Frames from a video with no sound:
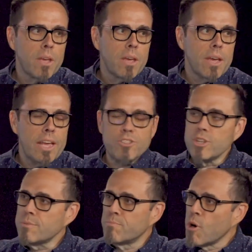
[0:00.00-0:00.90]
It's
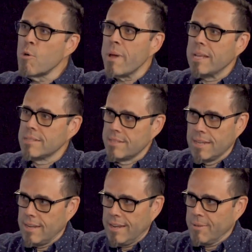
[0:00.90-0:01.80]
just bromance
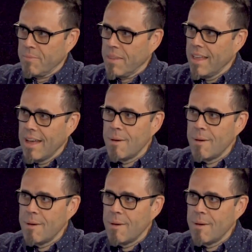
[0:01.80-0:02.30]
city. I mean,